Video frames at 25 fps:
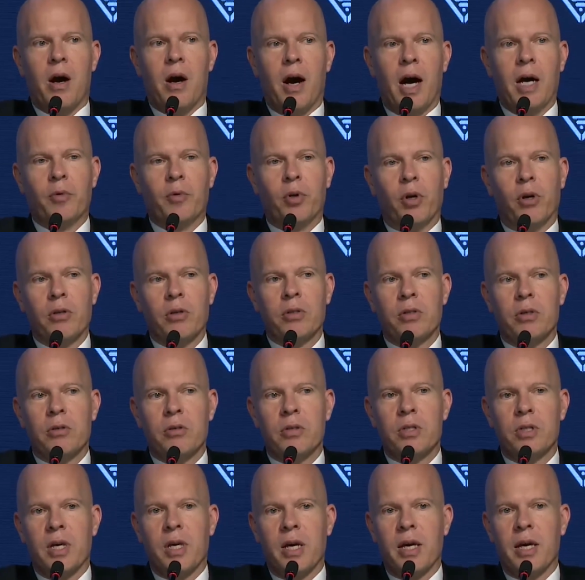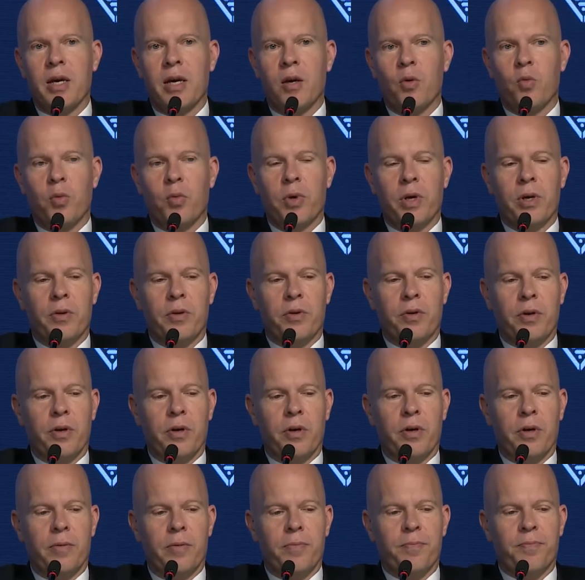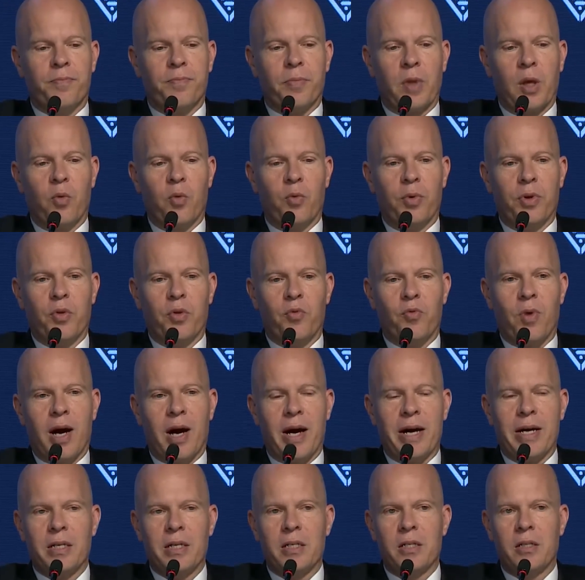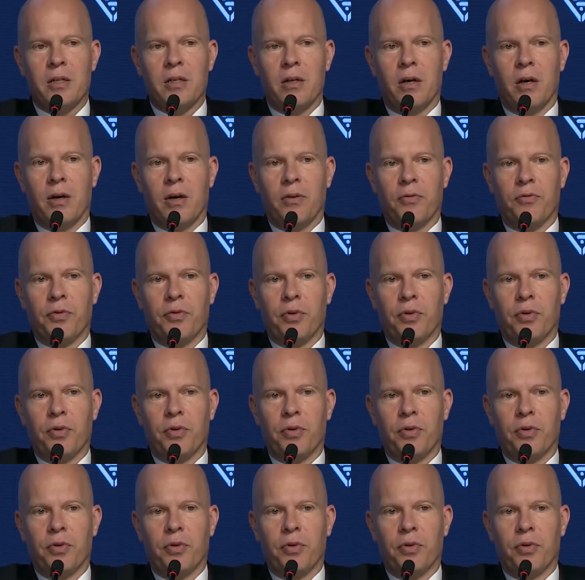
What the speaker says: I would also say with the rise of